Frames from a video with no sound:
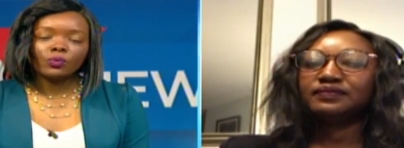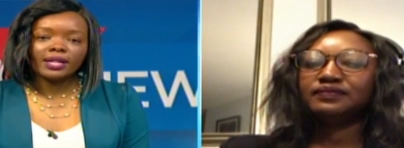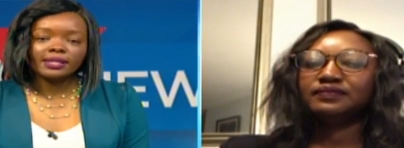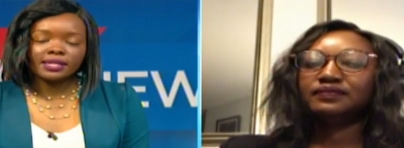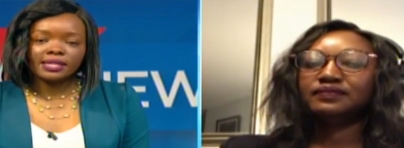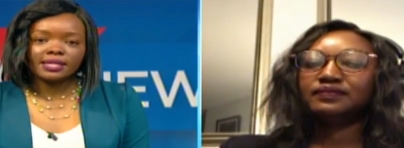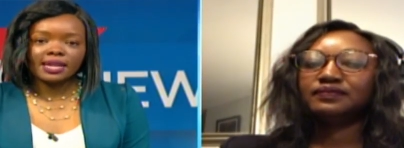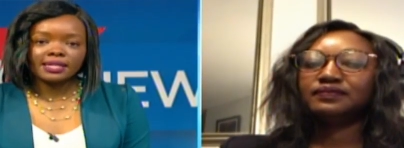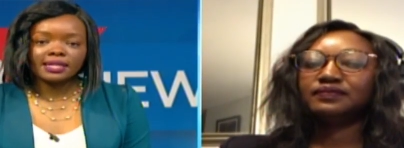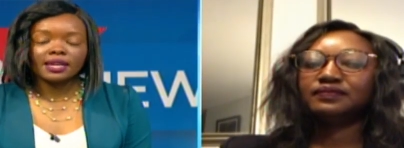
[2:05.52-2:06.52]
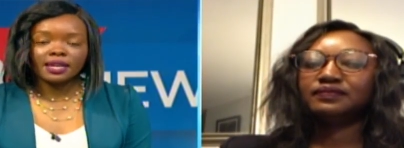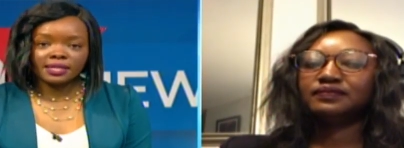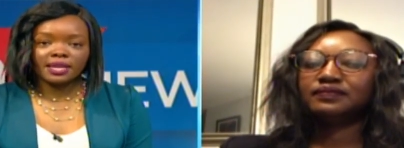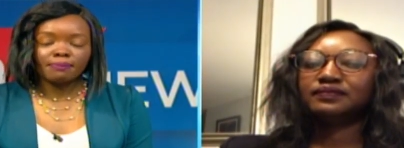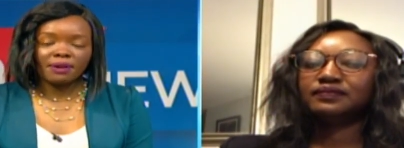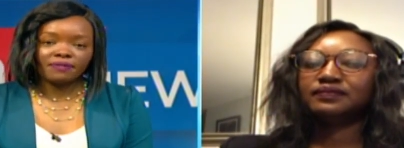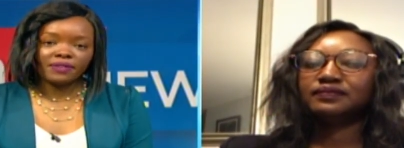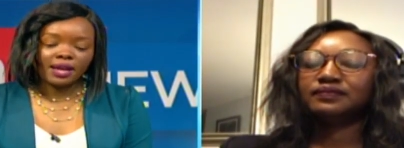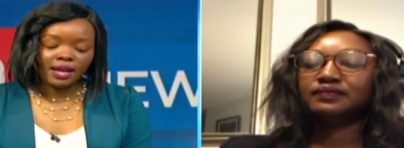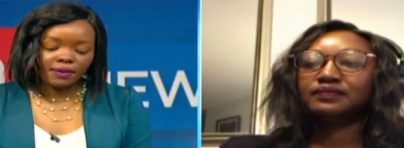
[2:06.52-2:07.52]
Speaker 1: while the disaster, there is the above
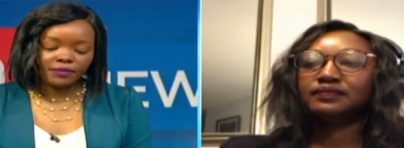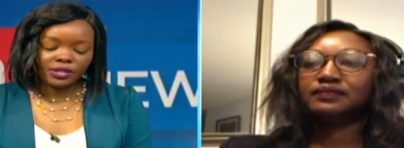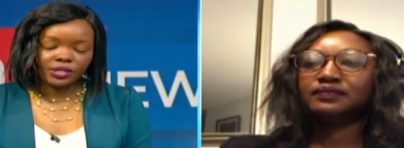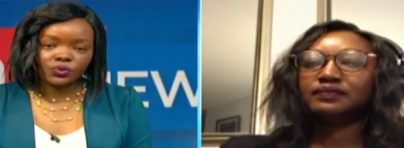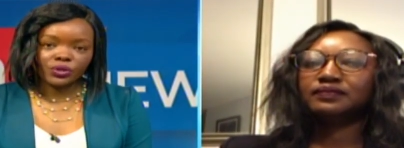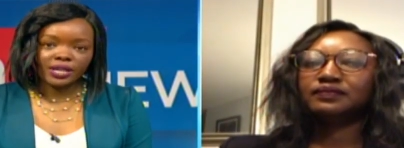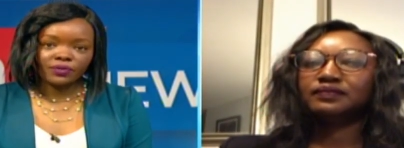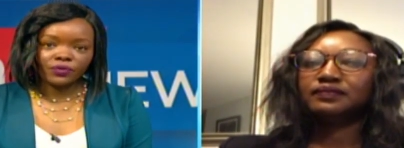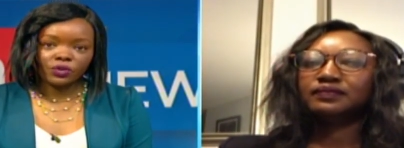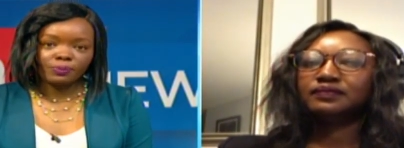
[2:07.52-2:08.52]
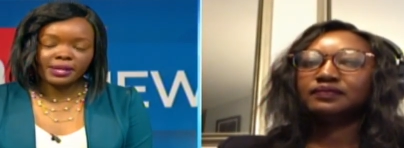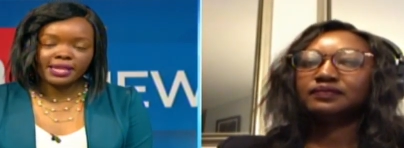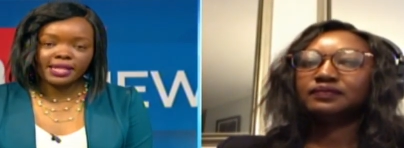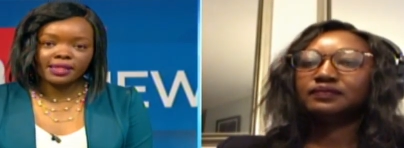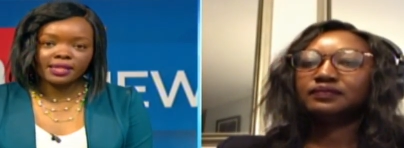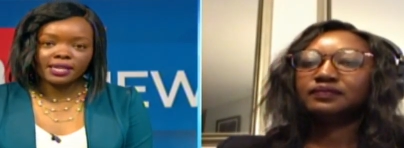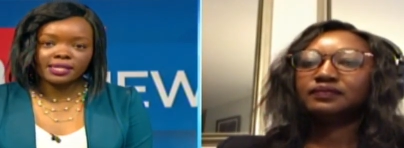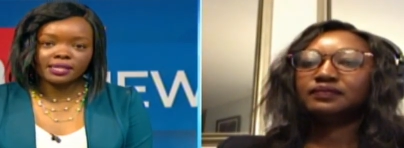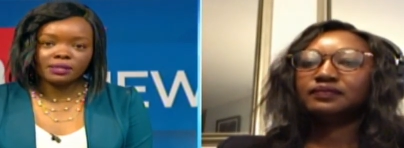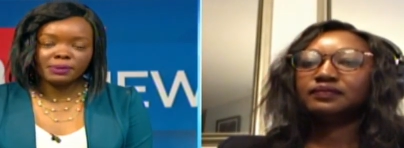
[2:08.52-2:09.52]
average rainfall, but then
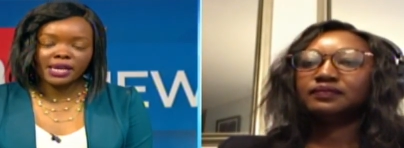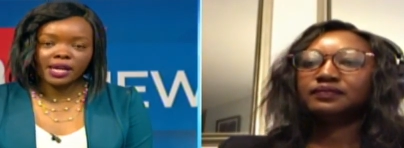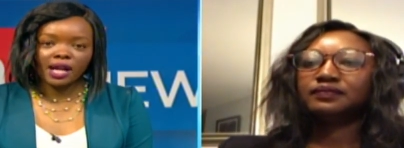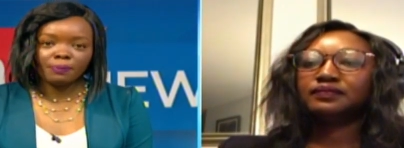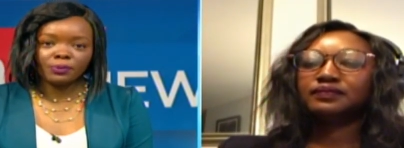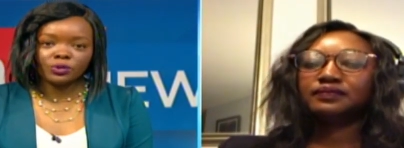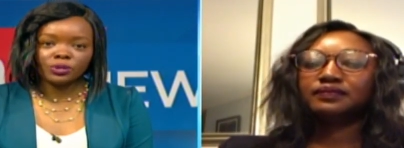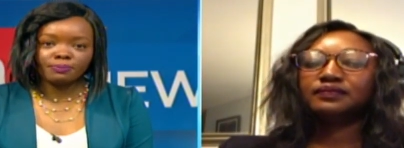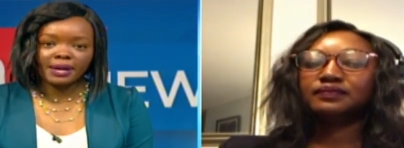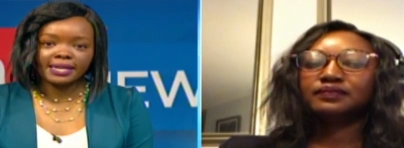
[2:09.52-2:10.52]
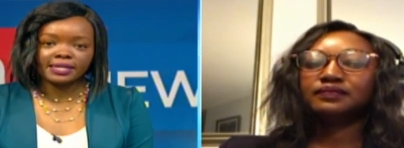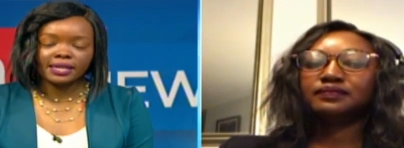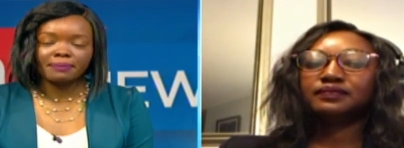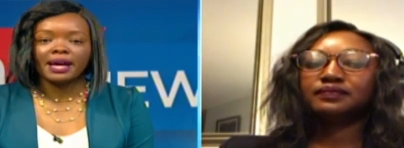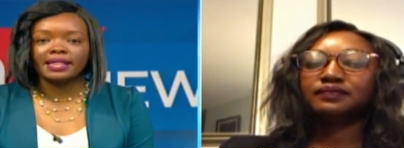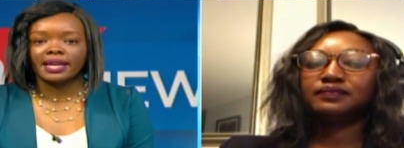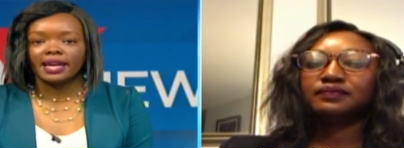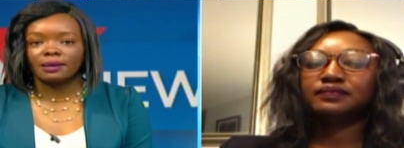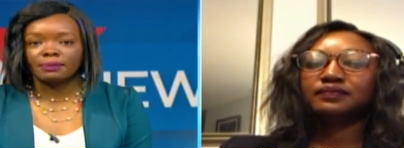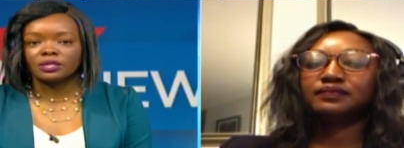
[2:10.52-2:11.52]
it is being coupled by some other
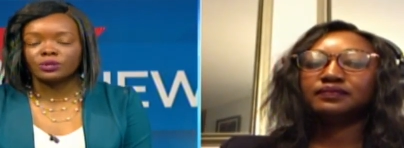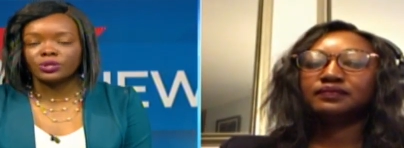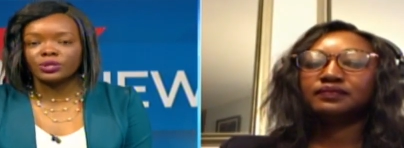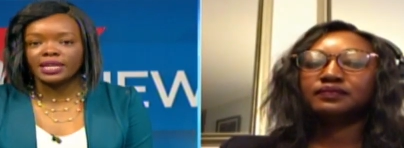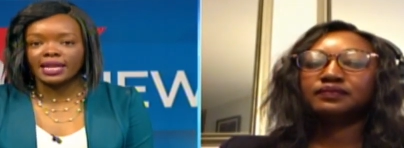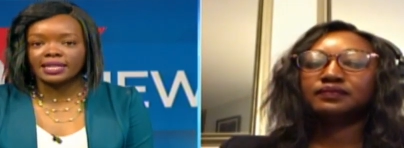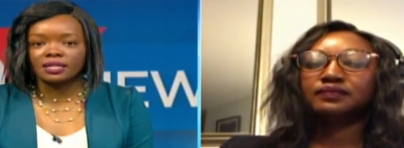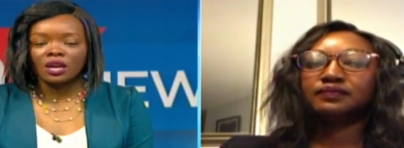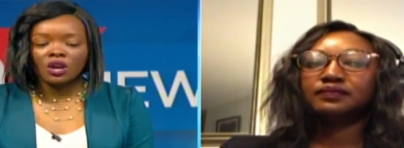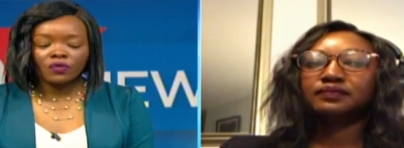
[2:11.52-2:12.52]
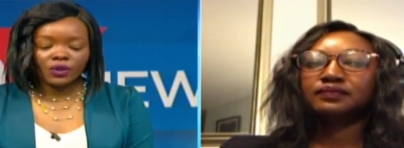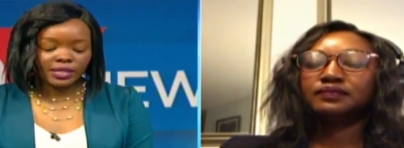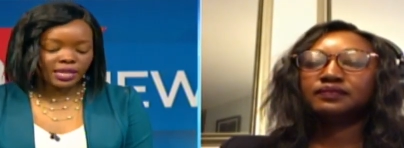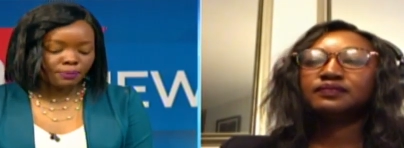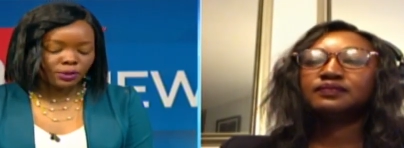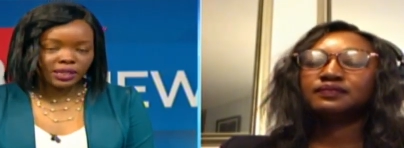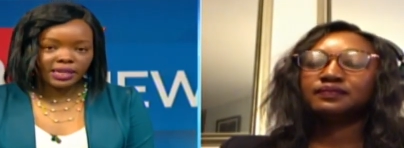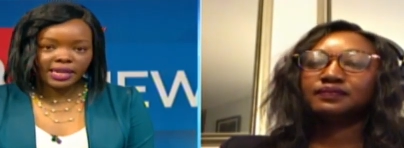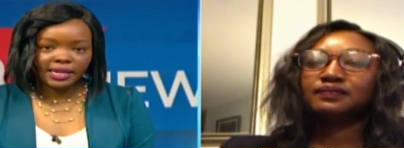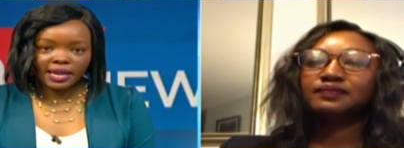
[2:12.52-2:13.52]
elements. Could you tell us, for example,
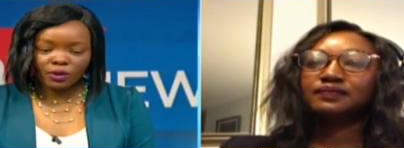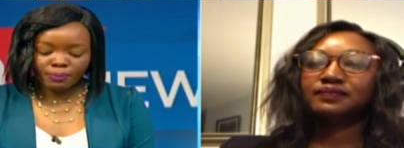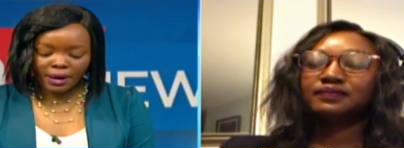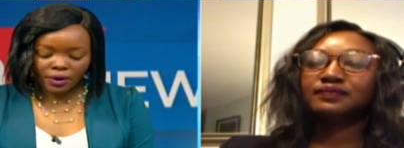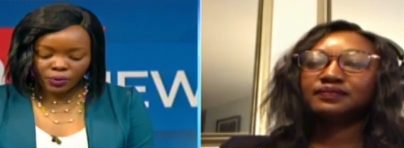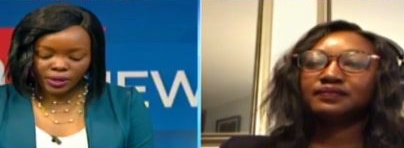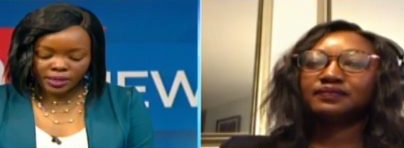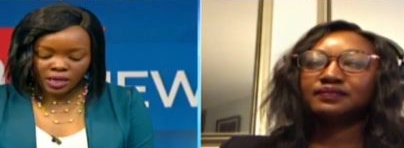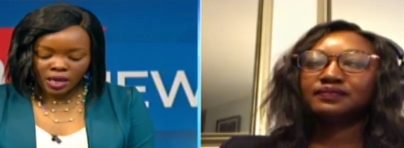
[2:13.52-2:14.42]
in Elgeyo Marakwet